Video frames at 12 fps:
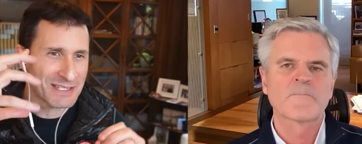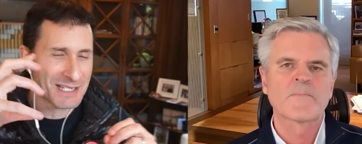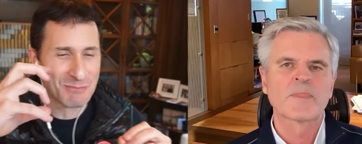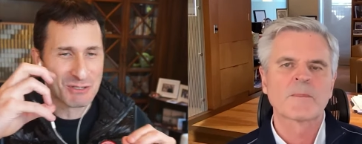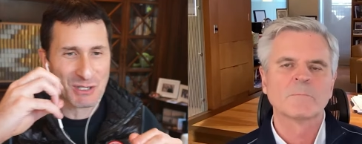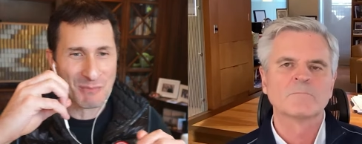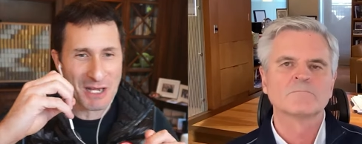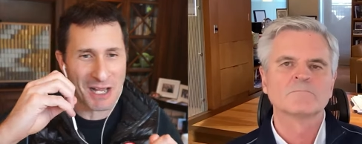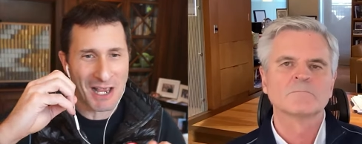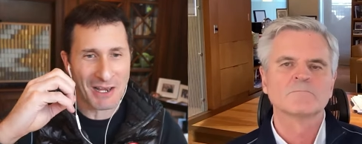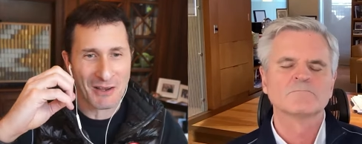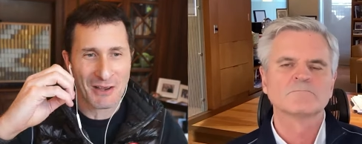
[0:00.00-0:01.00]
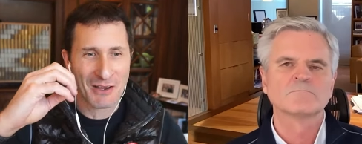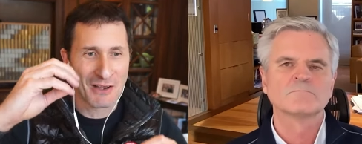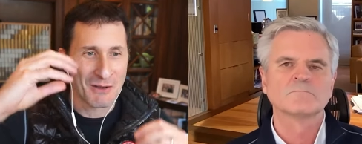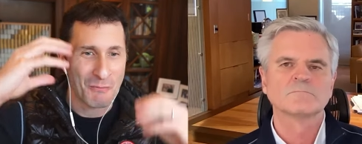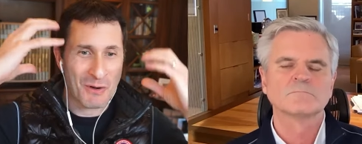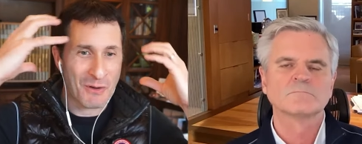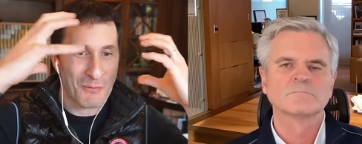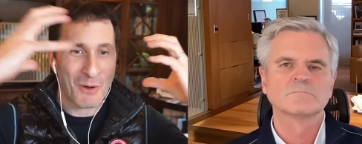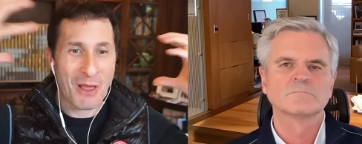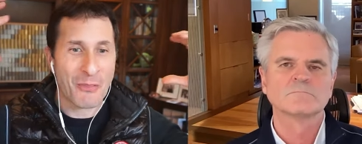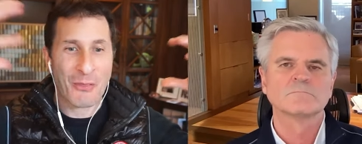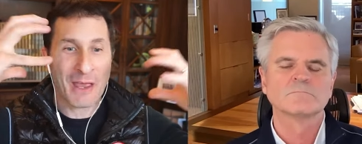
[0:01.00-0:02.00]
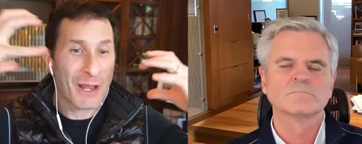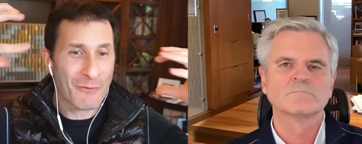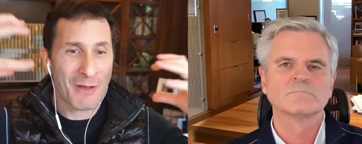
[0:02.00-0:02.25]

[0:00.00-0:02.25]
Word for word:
Speaker 1: seems to me like when when I think of